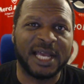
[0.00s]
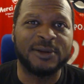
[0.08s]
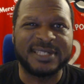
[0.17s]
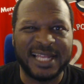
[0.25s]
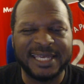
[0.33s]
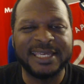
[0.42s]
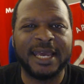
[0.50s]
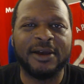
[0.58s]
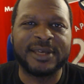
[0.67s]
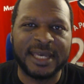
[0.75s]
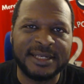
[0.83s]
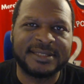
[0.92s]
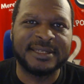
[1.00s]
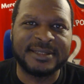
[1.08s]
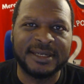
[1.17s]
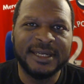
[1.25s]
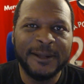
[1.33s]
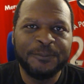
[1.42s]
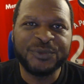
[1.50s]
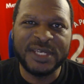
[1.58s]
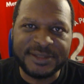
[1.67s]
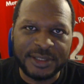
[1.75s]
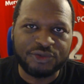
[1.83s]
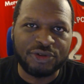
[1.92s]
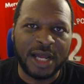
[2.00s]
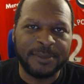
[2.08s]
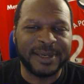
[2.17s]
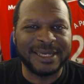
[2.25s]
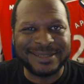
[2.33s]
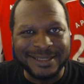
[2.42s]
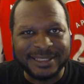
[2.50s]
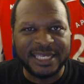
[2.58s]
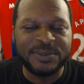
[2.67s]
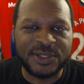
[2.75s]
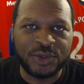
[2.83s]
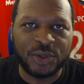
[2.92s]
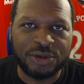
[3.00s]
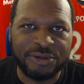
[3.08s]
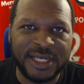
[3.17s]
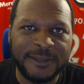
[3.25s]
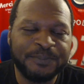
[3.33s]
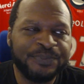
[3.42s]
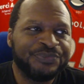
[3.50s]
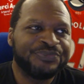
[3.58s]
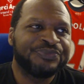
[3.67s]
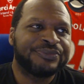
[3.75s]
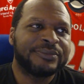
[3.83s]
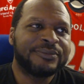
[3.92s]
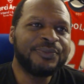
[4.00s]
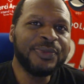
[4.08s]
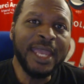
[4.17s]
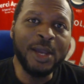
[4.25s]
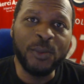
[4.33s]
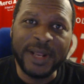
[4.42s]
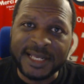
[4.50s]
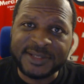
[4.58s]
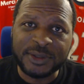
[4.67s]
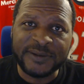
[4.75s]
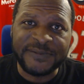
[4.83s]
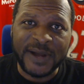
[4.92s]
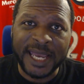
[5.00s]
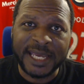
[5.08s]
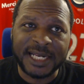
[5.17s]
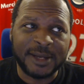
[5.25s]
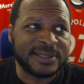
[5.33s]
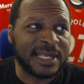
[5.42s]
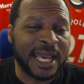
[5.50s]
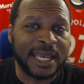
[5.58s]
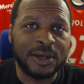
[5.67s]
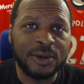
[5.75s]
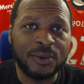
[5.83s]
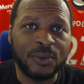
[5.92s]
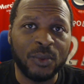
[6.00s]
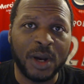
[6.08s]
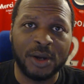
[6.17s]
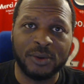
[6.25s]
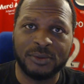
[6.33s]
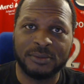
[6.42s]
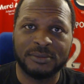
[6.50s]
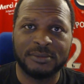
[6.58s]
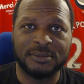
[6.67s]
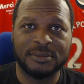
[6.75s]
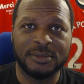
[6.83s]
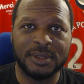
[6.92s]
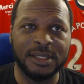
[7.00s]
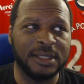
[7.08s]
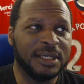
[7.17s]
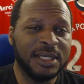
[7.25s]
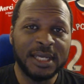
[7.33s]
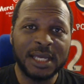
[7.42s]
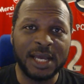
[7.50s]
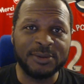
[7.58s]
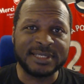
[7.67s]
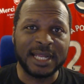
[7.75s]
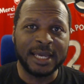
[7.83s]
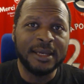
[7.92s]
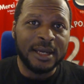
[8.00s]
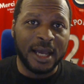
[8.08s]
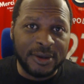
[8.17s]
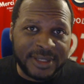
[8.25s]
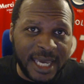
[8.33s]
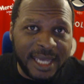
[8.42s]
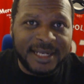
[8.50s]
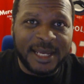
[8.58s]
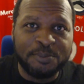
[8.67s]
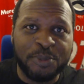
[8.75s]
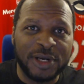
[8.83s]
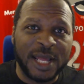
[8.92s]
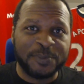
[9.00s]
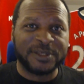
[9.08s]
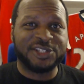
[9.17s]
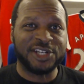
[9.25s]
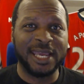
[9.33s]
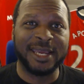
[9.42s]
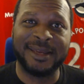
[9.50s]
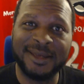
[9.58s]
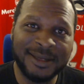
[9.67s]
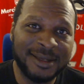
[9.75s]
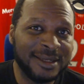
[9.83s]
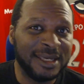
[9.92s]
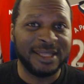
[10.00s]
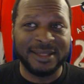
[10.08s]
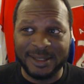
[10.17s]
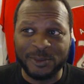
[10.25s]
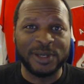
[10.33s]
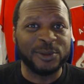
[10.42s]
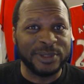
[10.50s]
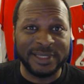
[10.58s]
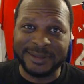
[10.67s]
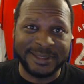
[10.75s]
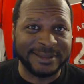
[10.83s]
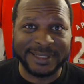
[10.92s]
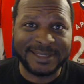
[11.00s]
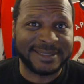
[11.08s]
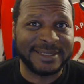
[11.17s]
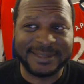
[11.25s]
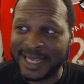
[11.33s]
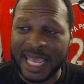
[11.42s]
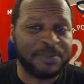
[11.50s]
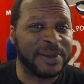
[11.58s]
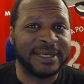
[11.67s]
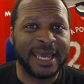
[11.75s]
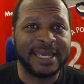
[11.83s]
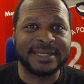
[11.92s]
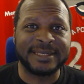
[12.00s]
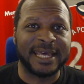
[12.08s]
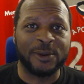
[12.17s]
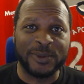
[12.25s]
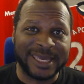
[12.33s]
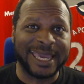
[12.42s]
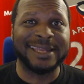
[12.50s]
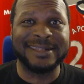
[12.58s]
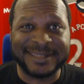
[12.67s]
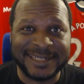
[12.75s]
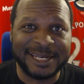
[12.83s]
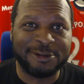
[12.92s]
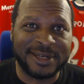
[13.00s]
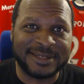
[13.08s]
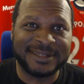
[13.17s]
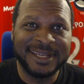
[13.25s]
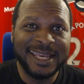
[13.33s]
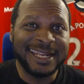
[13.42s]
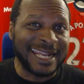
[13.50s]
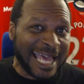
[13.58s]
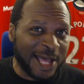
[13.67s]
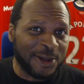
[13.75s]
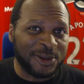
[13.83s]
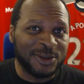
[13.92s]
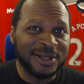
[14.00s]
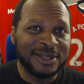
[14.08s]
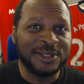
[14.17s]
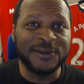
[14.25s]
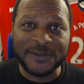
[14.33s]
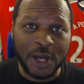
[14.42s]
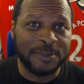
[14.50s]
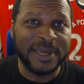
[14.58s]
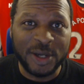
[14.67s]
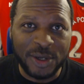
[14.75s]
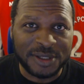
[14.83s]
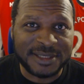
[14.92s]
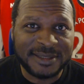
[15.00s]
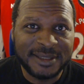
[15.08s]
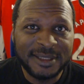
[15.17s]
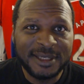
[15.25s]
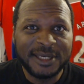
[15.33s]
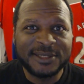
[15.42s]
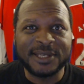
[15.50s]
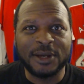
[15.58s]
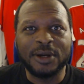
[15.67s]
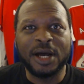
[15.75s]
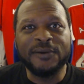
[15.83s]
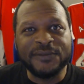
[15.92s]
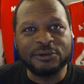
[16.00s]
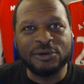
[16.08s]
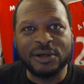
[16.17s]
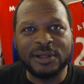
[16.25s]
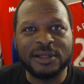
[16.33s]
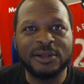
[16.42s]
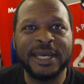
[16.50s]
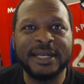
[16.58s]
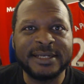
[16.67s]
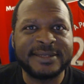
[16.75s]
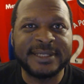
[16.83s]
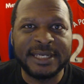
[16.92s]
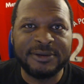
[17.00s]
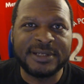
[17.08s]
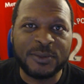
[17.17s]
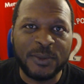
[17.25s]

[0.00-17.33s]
I was like, yeah, okay, this is a decent drama. It's a deep story. And when I saw the fighting, I was like, whoa. I was like, okay then, pull up a chair. This is happy days now. We're getting serious. Now you've got me hooked. So overall, in the series,